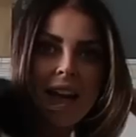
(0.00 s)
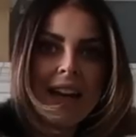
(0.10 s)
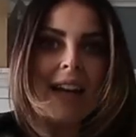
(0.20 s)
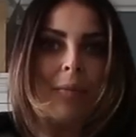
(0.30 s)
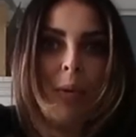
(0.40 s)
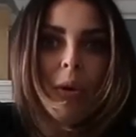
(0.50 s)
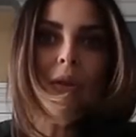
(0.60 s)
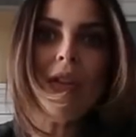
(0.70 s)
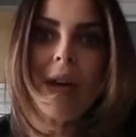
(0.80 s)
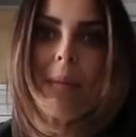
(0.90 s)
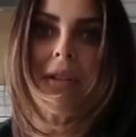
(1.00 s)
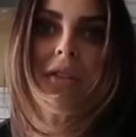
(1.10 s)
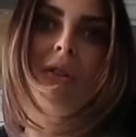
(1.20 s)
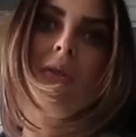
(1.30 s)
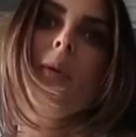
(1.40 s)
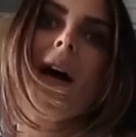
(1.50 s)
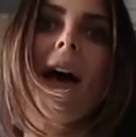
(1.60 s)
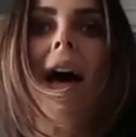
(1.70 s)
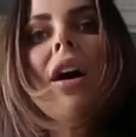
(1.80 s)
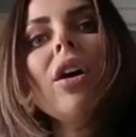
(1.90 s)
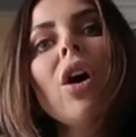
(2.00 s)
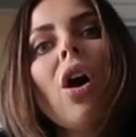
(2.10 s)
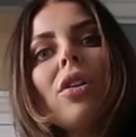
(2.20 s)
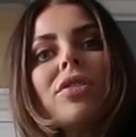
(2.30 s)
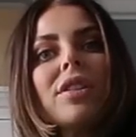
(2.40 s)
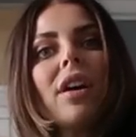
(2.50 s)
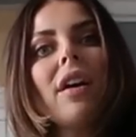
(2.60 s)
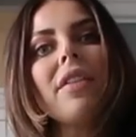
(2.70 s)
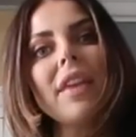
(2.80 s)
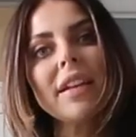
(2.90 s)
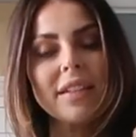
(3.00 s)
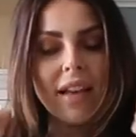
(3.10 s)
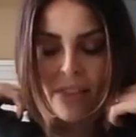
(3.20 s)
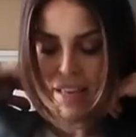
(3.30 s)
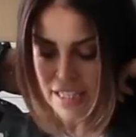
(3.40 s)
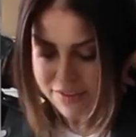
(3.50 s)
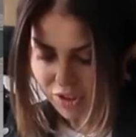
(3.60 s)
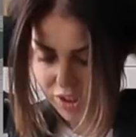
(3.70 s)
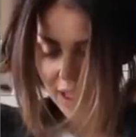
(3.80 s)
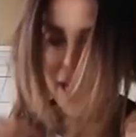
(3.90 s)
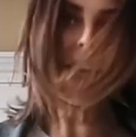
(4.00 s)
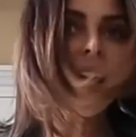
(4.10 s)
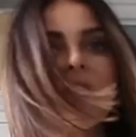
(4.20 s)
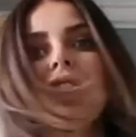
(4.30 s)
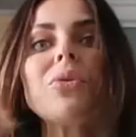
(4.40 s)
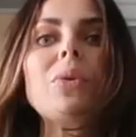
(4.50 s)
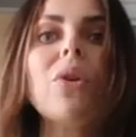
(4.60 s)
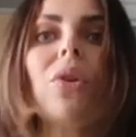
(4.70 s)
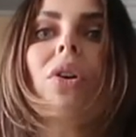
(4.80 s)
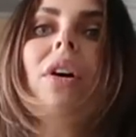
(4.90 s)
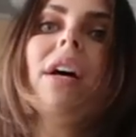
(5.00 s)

And I bought them to wear under things like this for just a casual